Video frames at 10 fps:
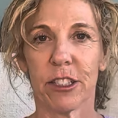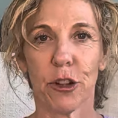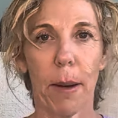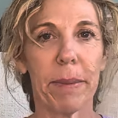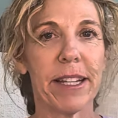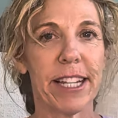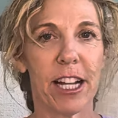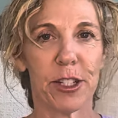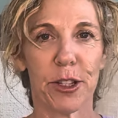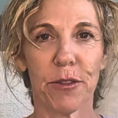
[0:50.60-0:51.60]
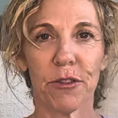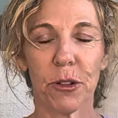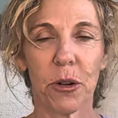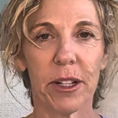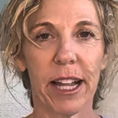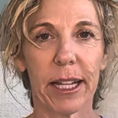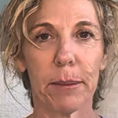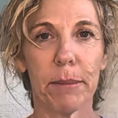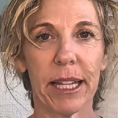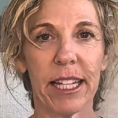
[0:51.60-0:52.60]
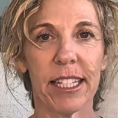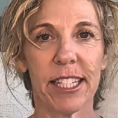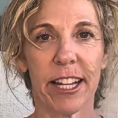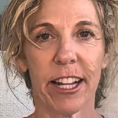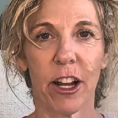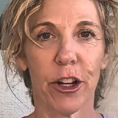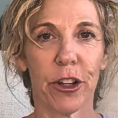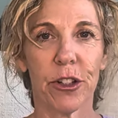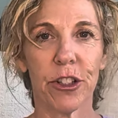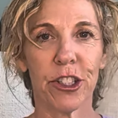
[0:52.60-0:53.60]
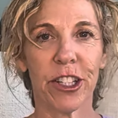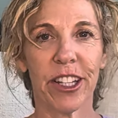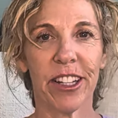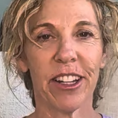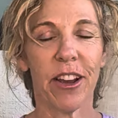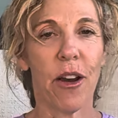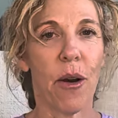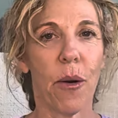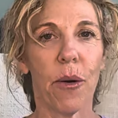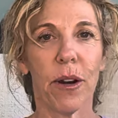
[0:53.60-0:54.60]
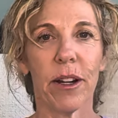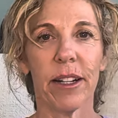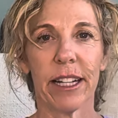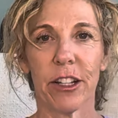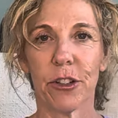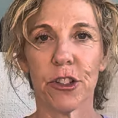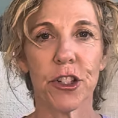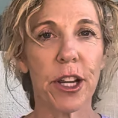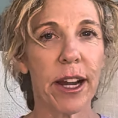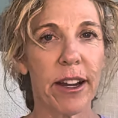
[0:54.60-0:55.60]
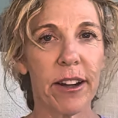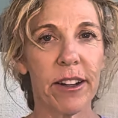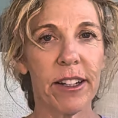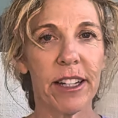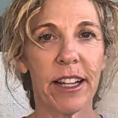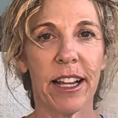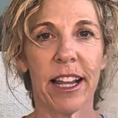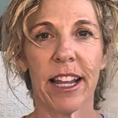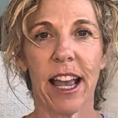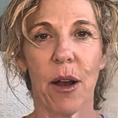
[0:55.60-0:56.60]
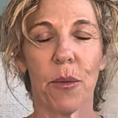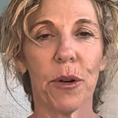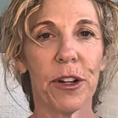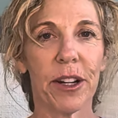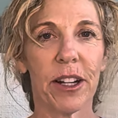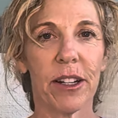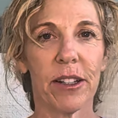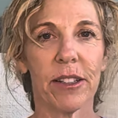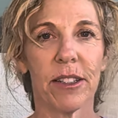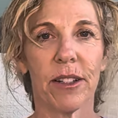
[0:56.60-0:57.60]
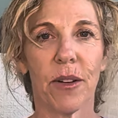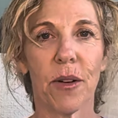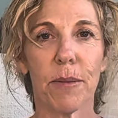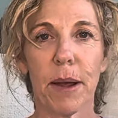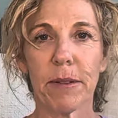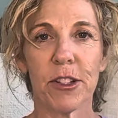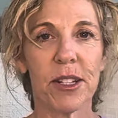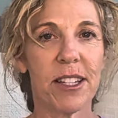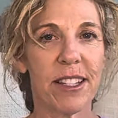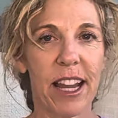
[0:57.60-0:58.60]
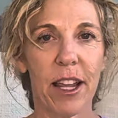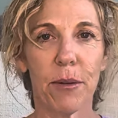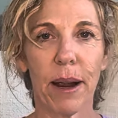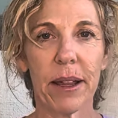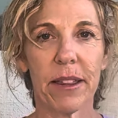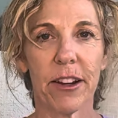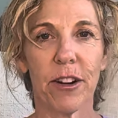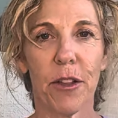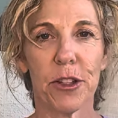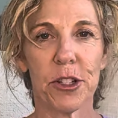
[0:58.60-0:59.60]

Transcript: dropping down to the floor like me, sitting on a cushion, or in your chair at work, or maybe just stay right there on the